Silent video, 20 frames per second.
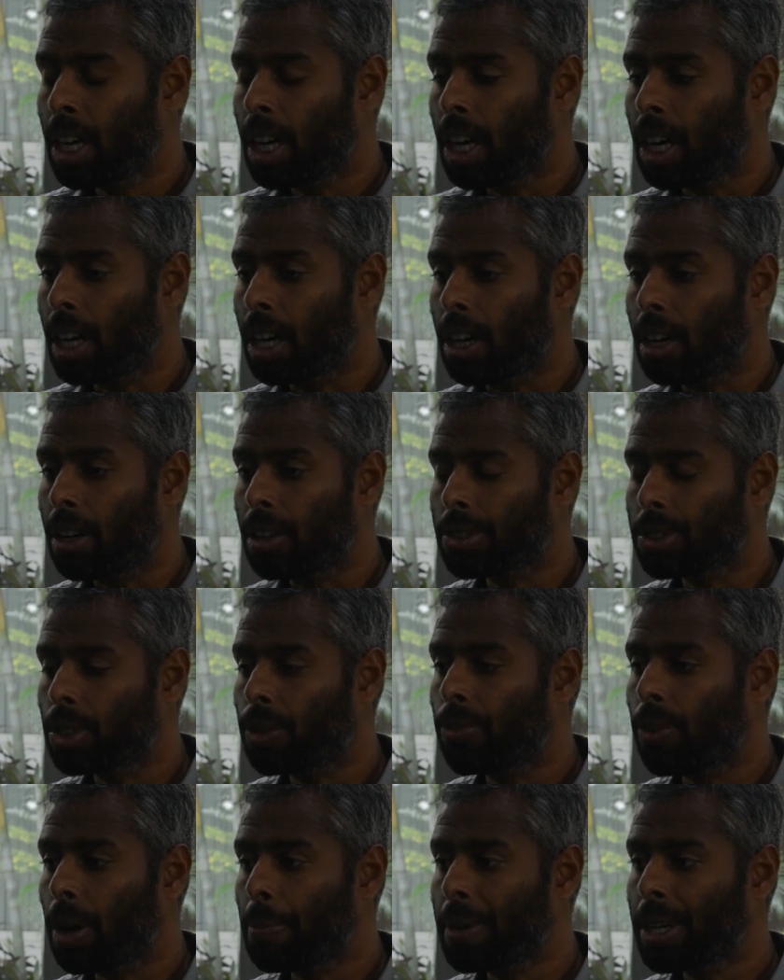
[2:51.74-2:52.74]
Uh, so
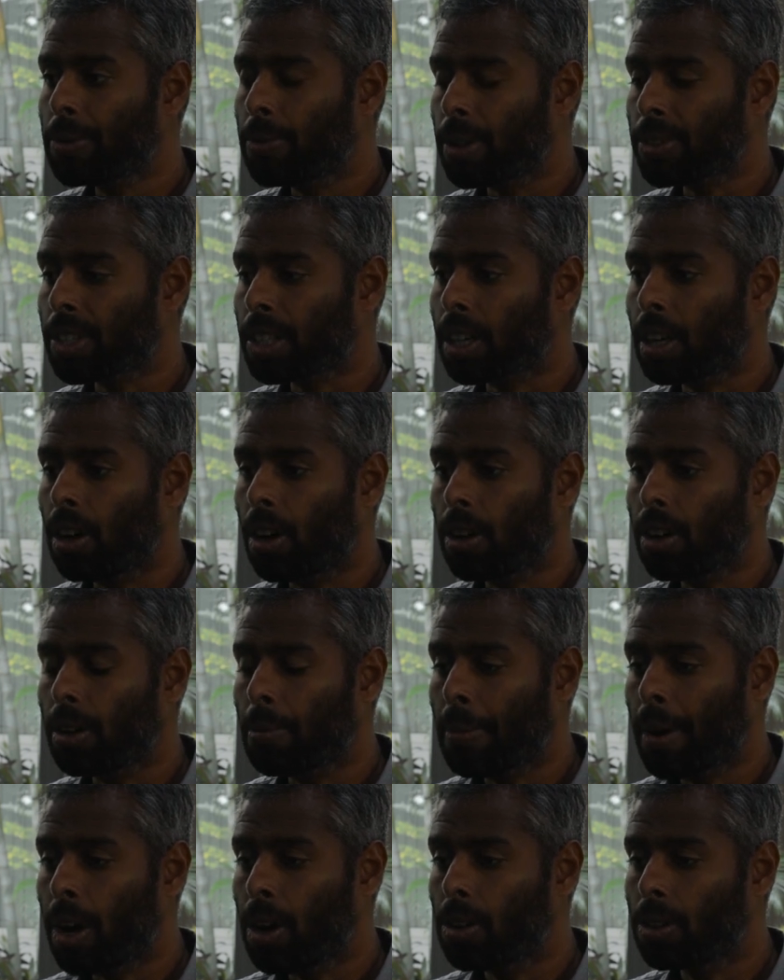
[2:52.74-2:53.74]
for me, it was a call
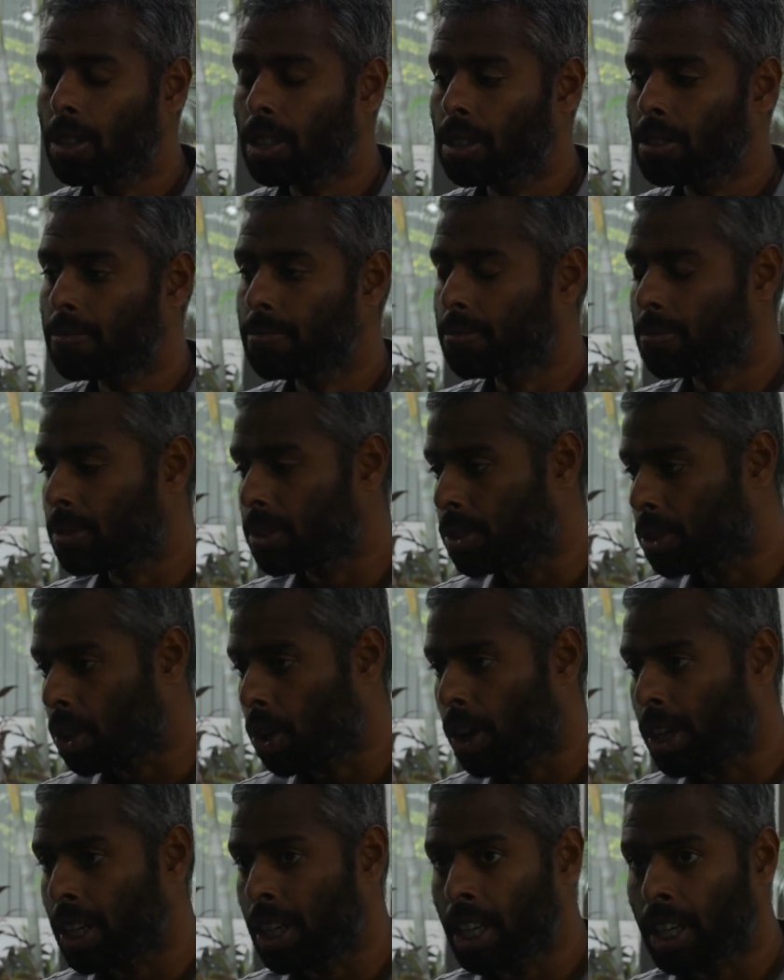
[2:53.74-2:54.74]
about
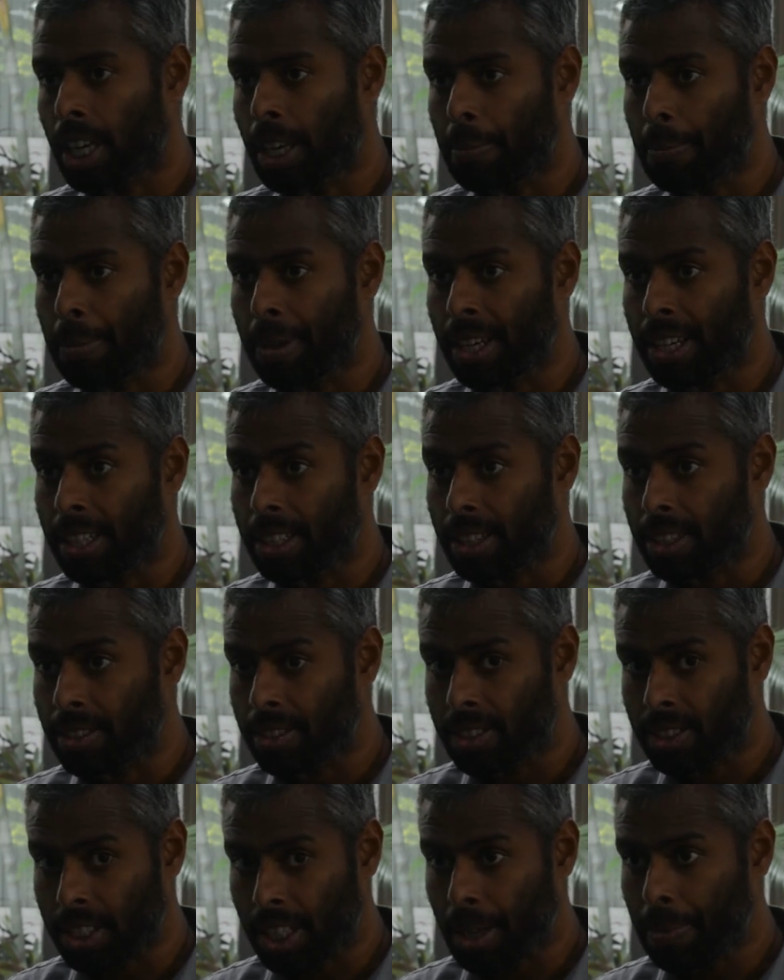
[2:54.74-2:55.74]
joining M B A
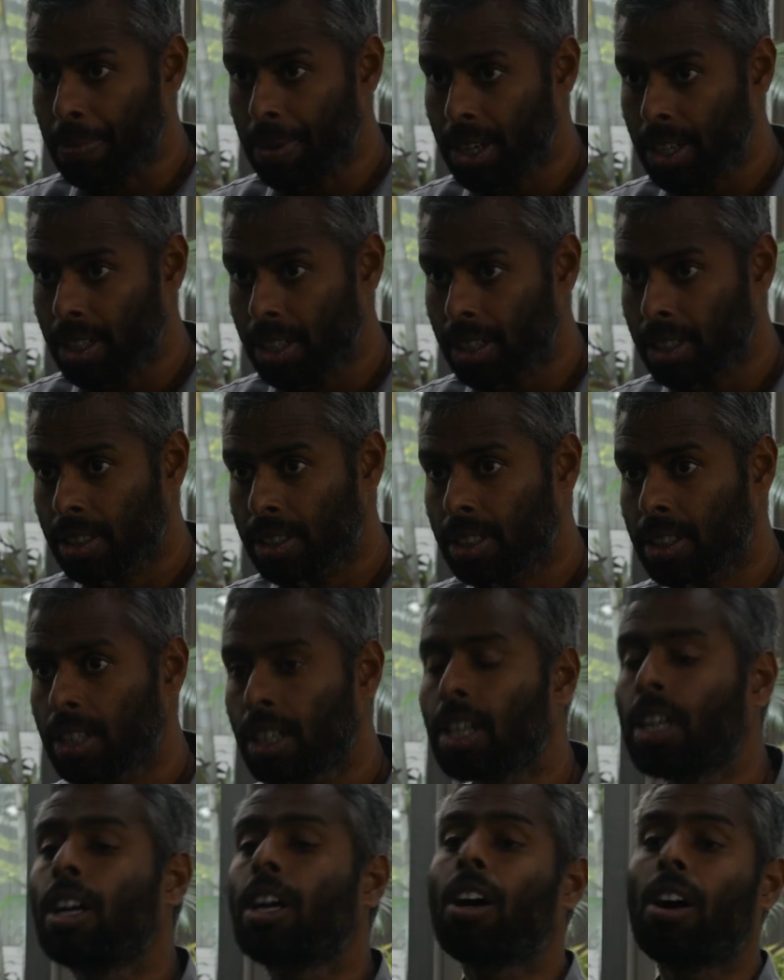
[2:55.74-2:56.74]
same year
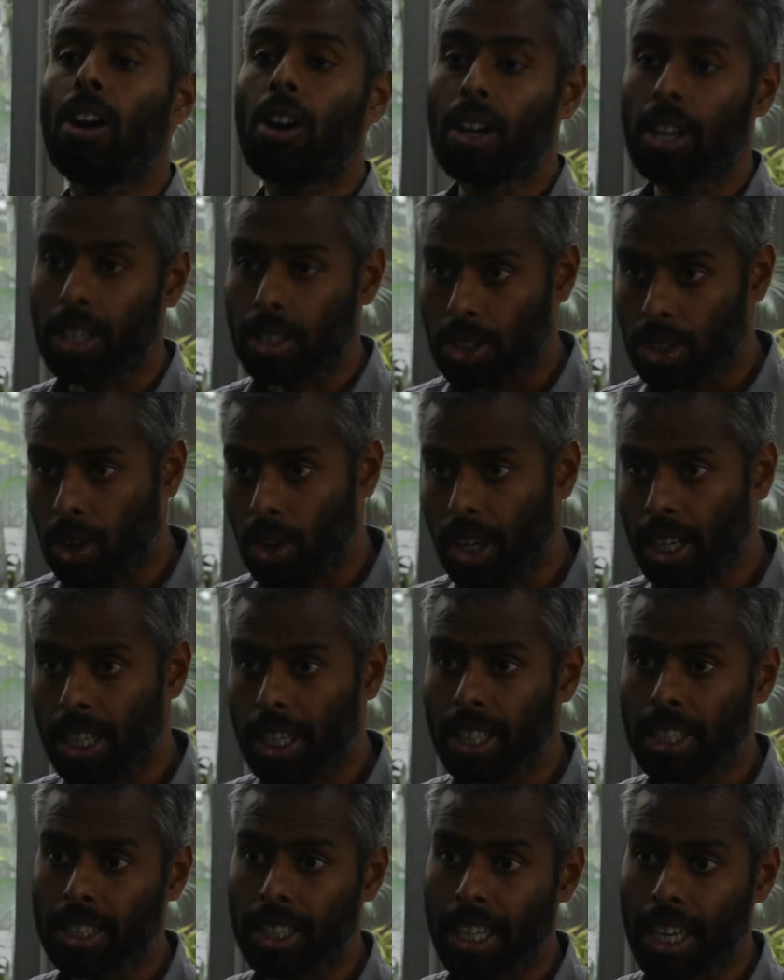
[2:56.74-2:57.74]
or
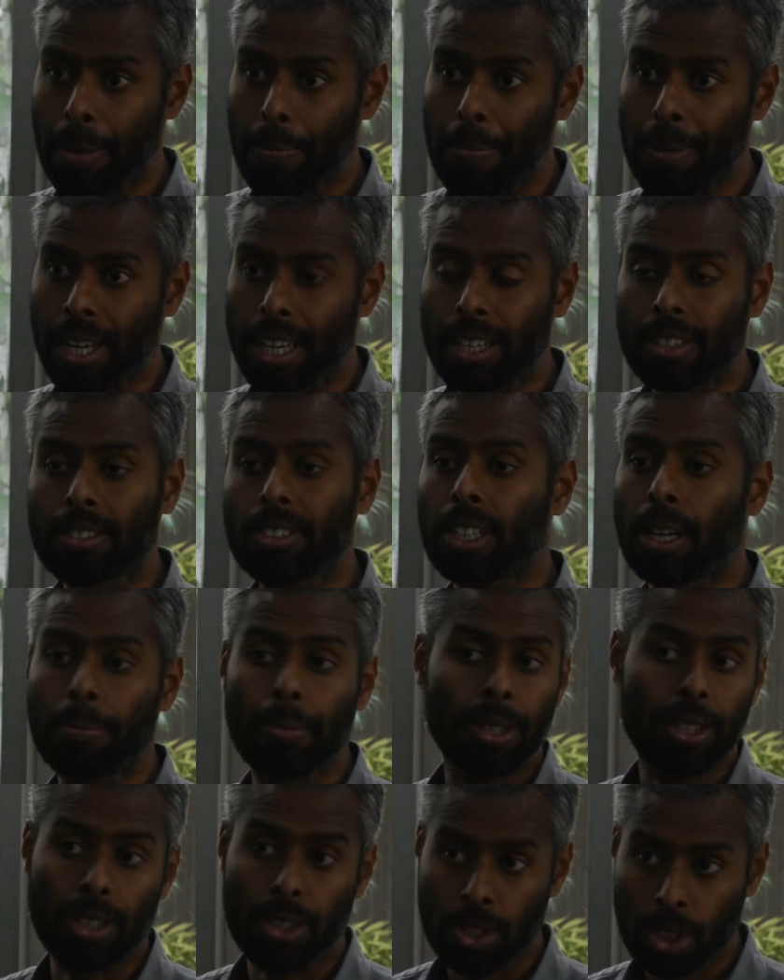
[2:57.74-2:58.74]
joining the M B A in some
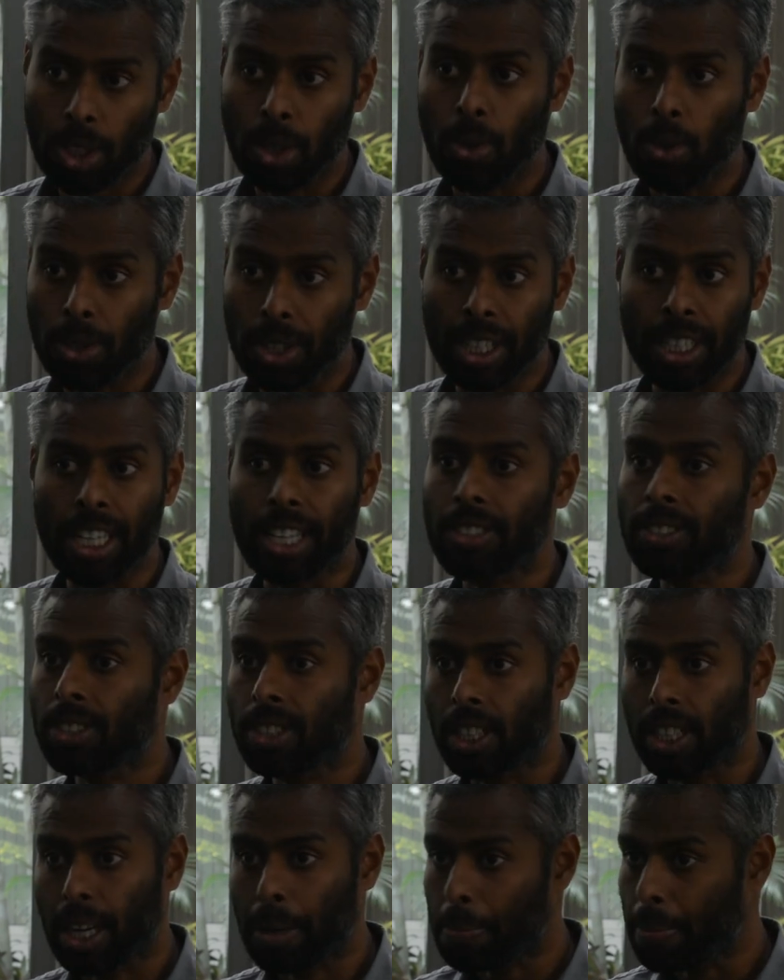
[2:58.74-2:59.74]
other school the next
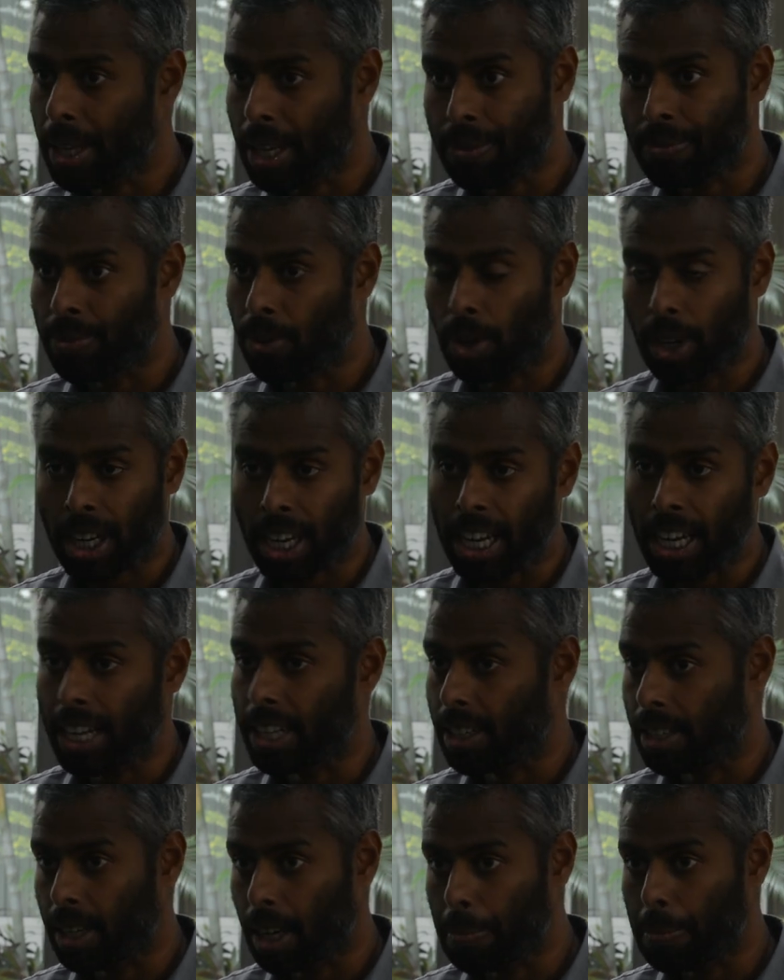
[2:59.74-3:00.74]
year, applying for C A T
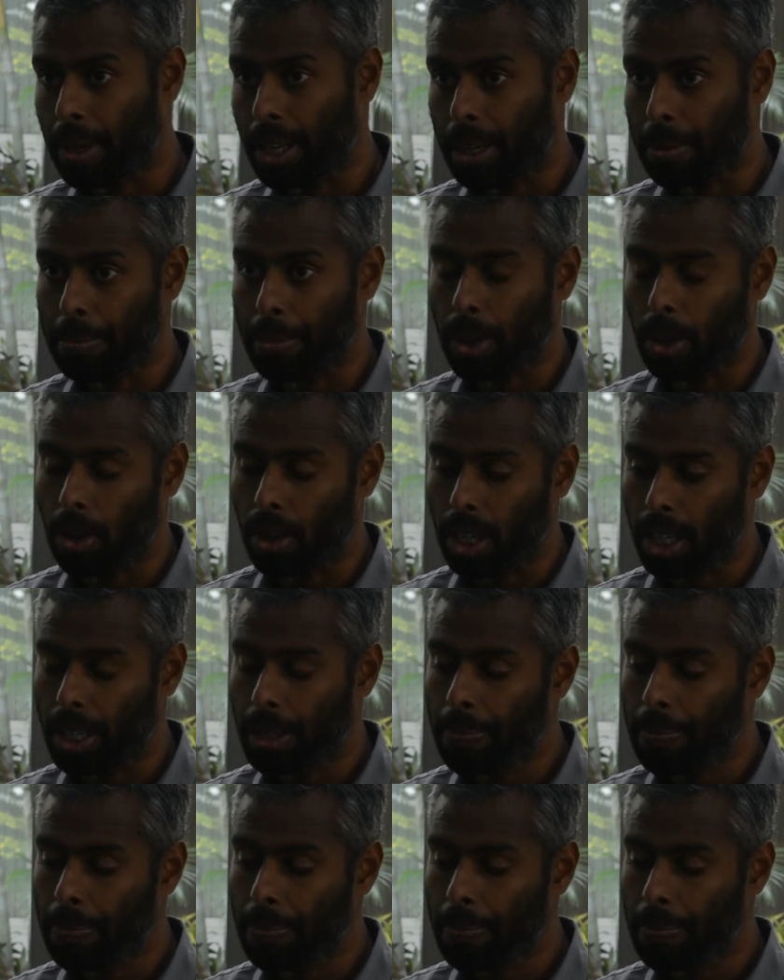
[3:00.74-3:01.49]
and applying broadly.